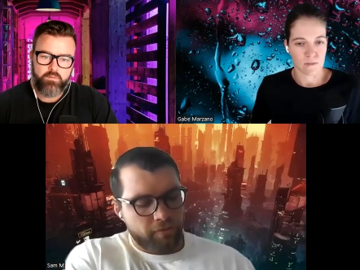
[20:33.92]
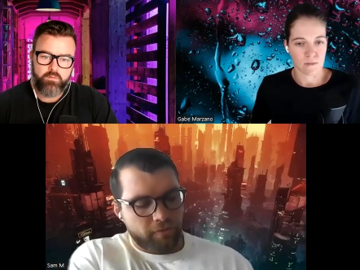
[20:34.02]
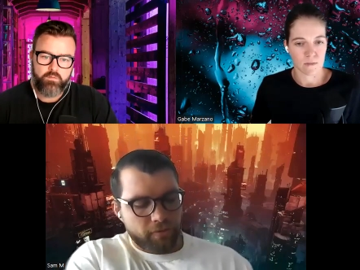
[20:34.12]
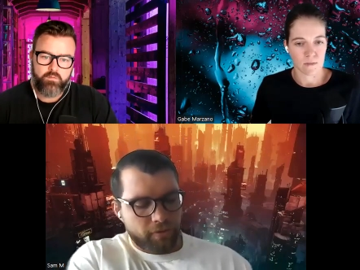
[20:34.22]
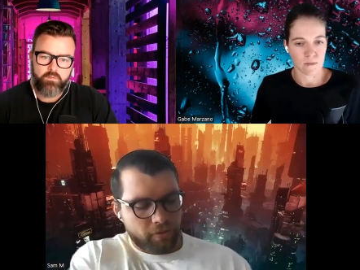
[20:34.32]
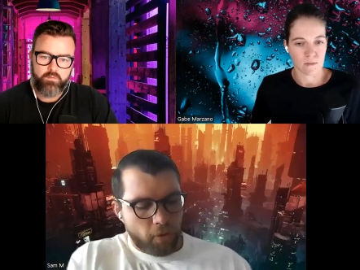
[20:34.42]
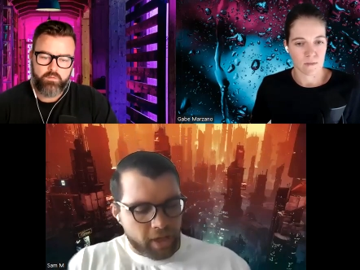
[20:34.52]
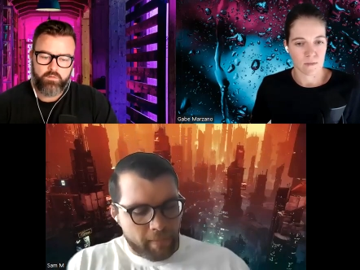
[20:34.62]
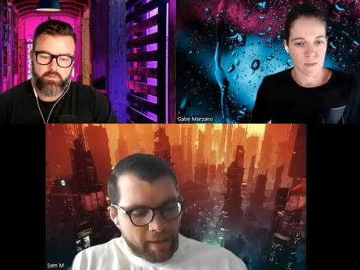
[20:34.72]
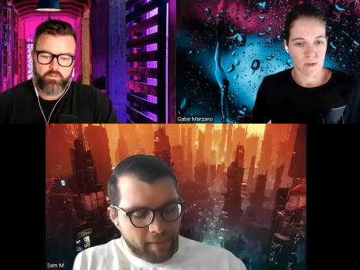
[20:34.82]
Speaker 1: you've
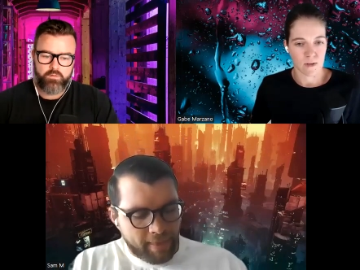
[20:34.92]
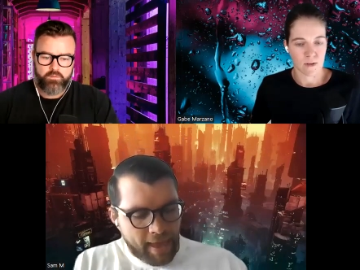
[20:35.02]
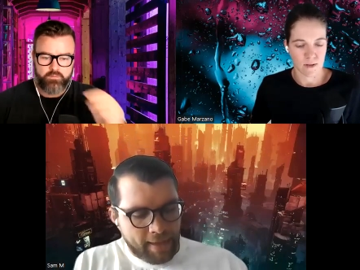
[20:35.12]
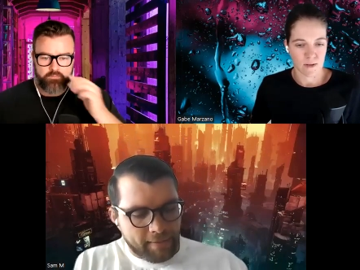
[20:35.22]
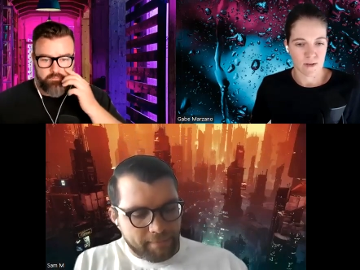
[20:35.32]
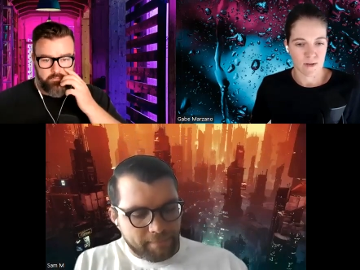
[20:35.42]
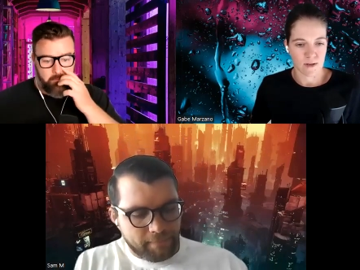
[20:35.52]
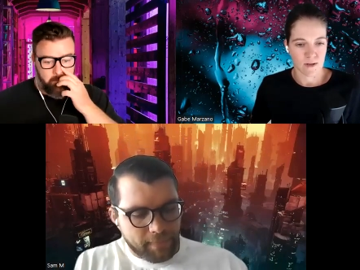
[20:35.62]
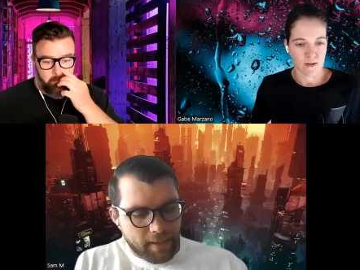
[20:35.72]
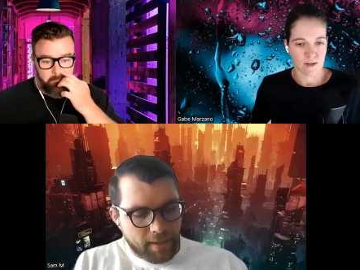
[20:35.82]
documented that
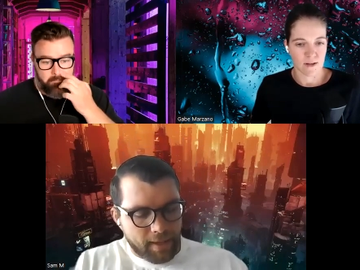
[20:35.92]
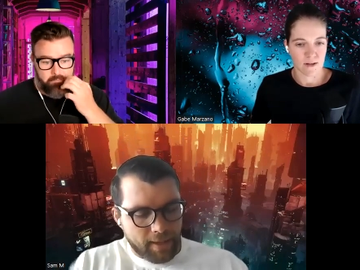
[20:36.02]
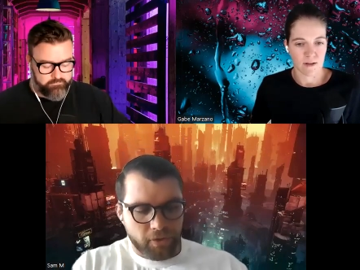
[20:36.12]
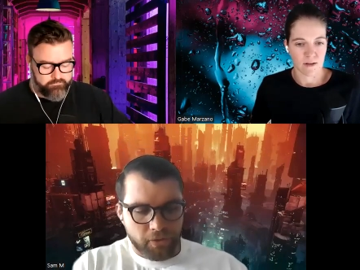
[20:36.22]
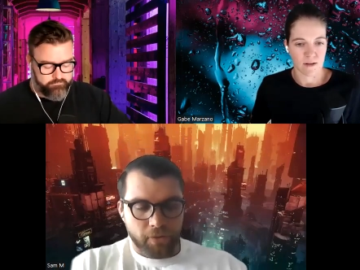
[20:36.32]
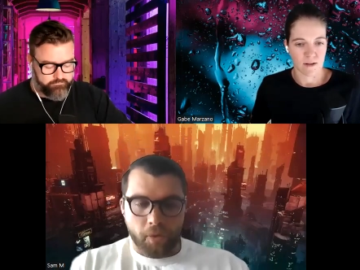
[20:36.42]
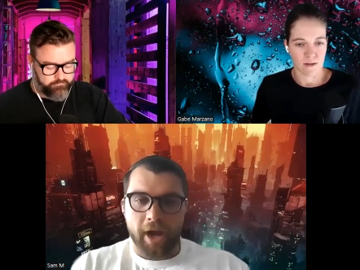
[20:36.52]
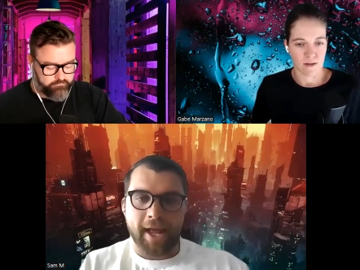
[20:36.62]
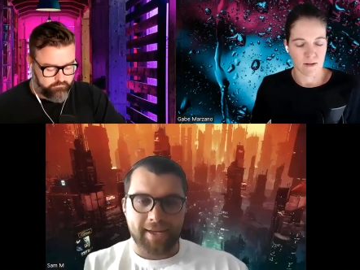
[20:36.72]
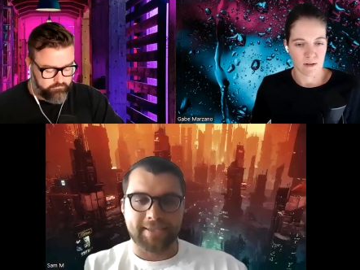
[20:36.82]
and you, you
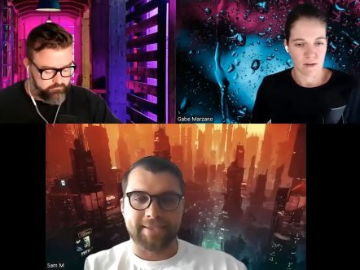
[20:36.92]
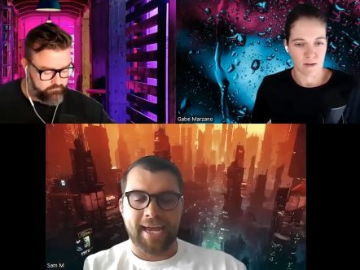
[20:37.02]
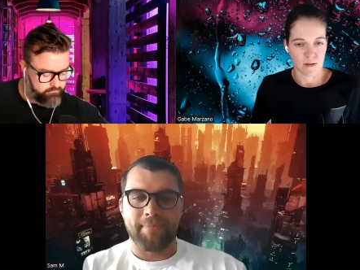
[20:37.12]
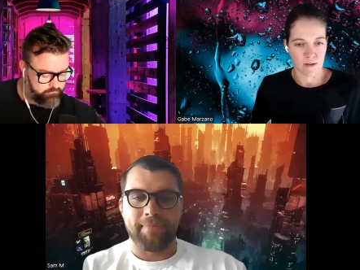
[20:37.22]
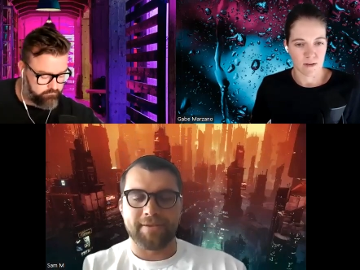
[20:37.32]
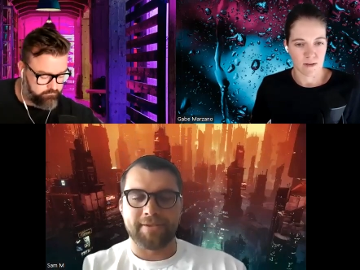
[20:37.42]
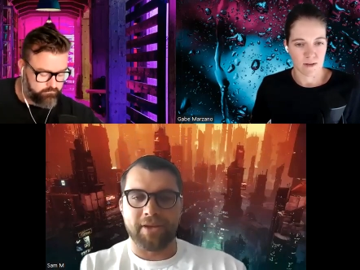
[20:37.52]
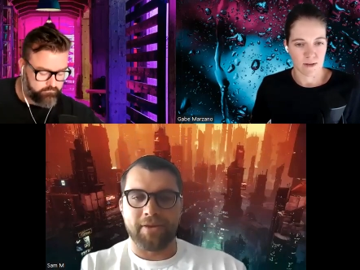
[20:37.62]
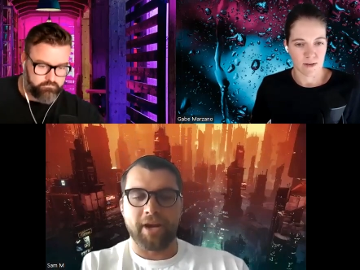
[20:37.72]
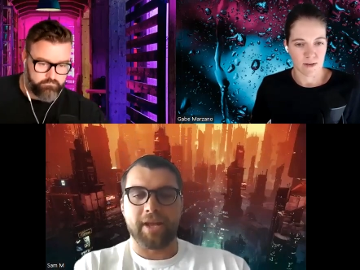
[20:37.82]
write out your statement,
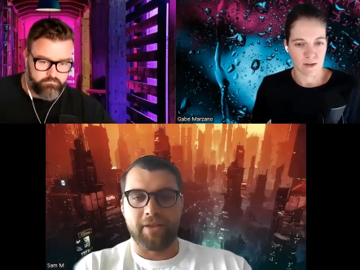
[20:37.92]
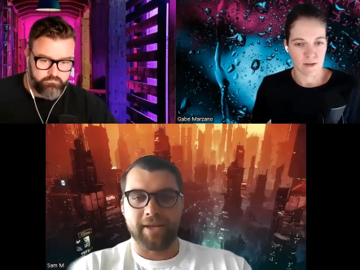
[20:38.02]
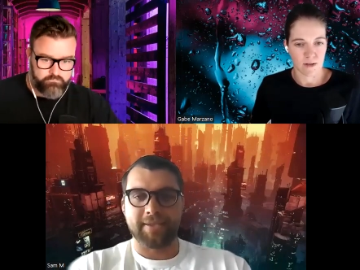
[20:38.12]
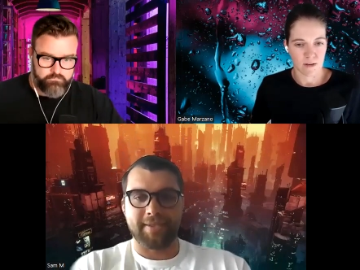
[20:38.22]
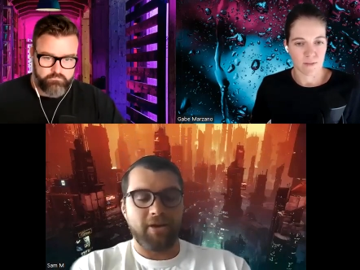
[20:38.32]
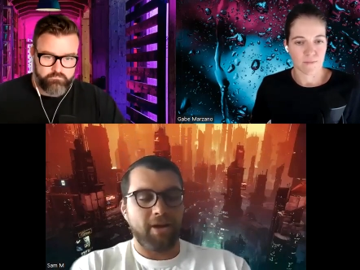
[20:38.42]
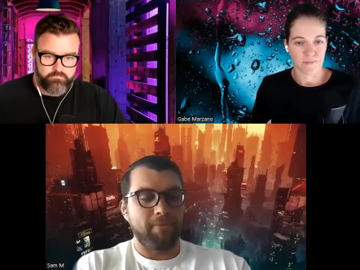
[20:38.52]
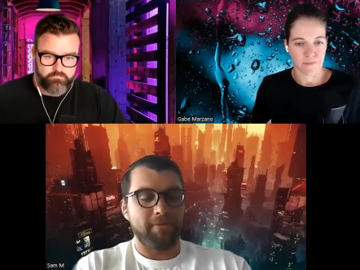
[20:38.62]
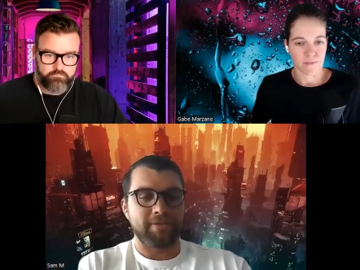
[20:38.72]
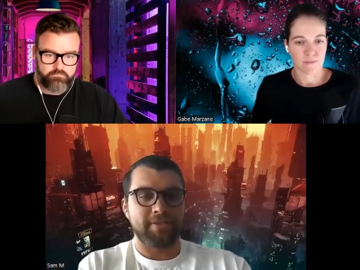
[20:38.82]
so you write out, like you said, a
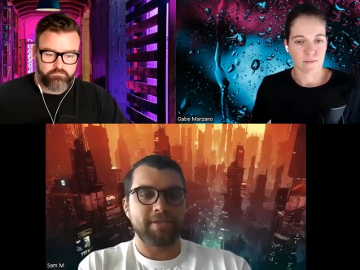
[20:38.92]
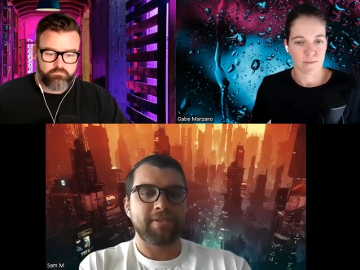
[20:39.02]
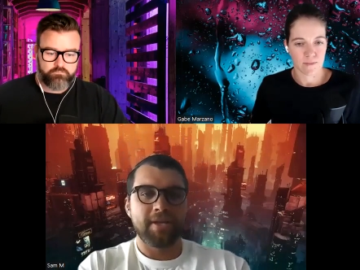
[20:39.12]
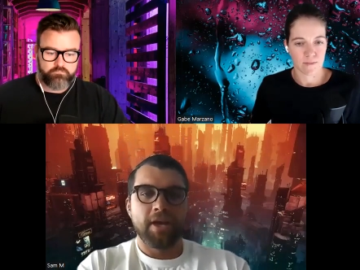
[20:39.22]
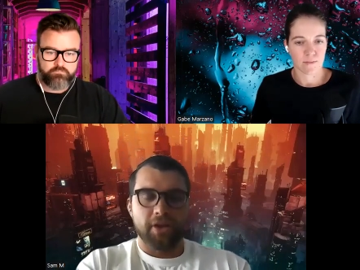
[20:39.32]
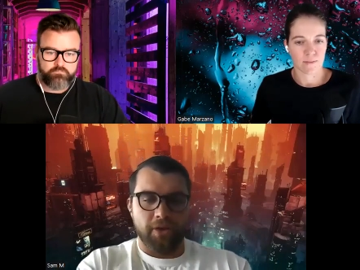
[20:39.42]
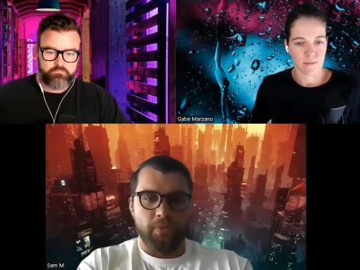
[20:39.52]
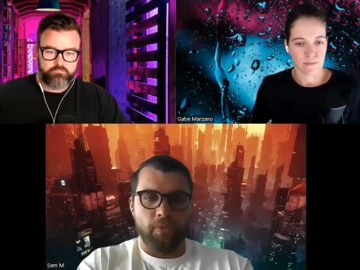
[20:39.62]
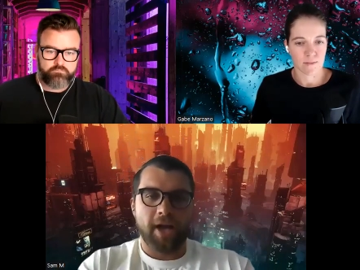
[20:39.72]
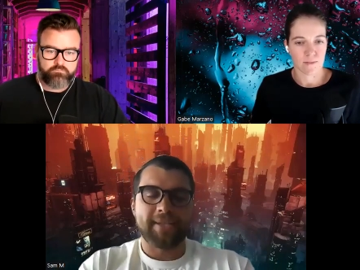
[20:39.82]
hypothesis,
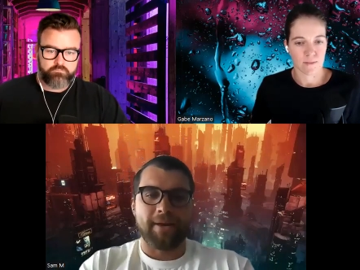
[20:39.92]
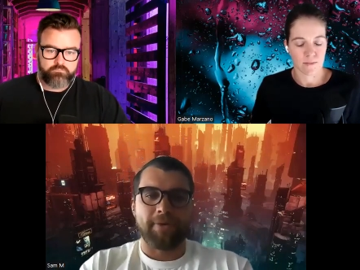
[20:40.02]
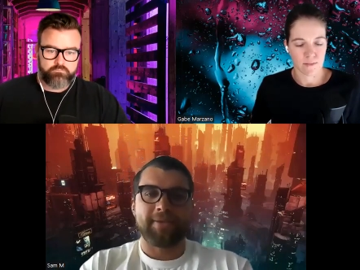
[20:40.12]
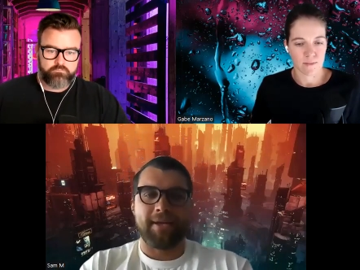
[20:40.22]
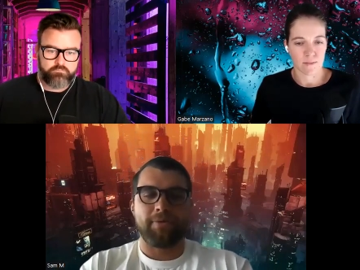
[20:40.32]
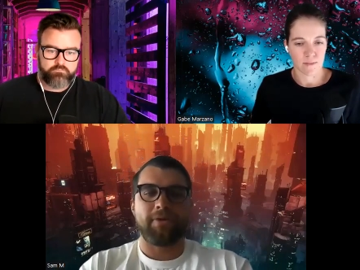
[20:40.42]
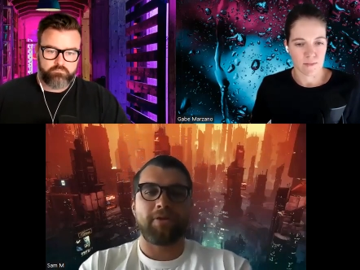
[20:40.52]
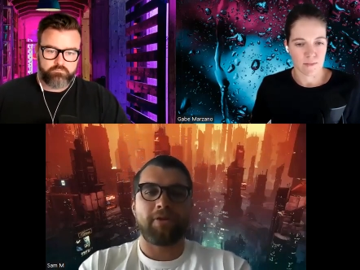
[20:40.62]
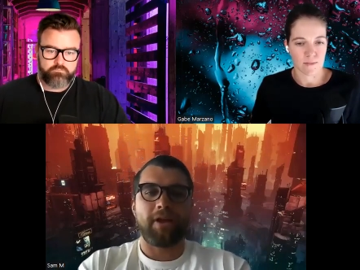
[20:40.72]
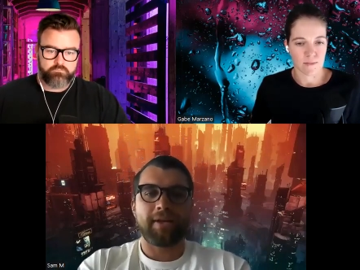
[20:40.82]
you write out what that
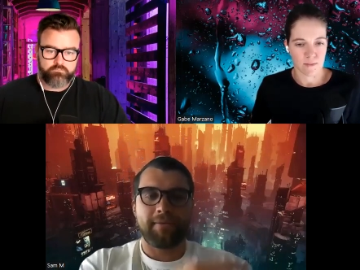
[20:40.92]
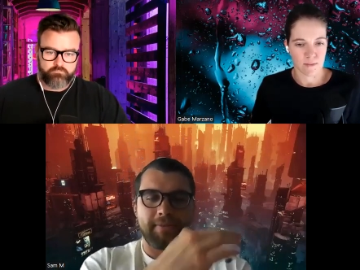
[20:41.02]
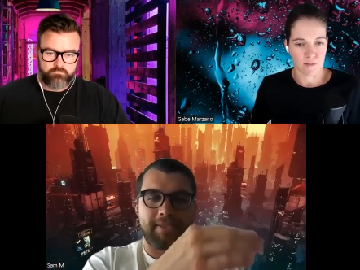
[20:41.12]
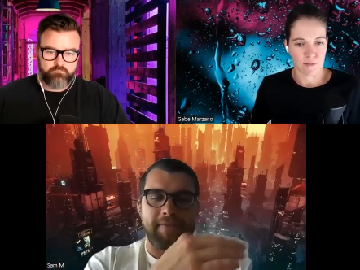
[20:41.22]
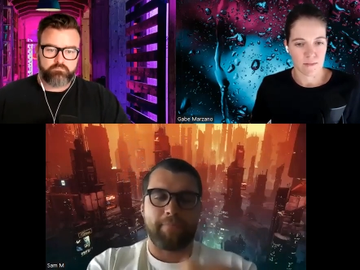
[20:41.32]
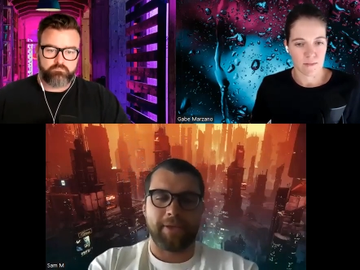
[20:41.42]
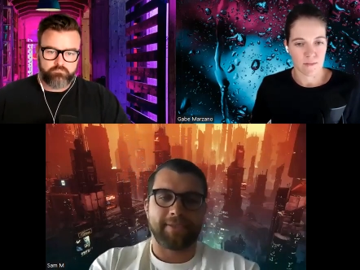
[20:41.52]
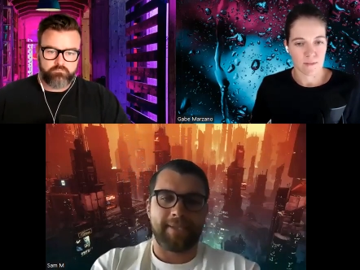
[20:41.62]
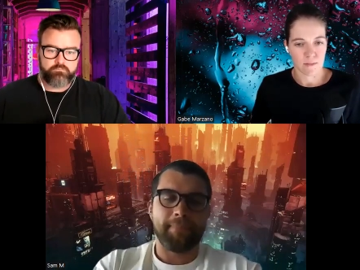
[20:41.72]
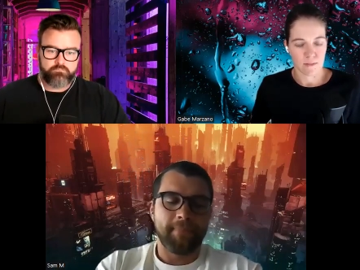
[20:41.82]
would look like step
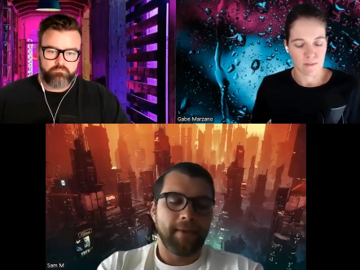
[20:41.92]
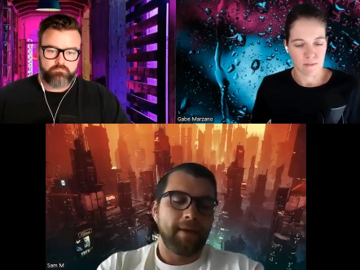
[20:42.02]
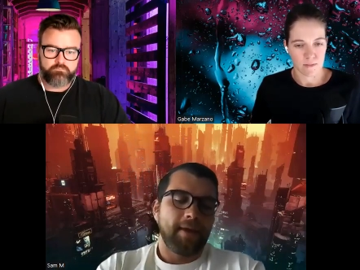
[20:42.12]
by step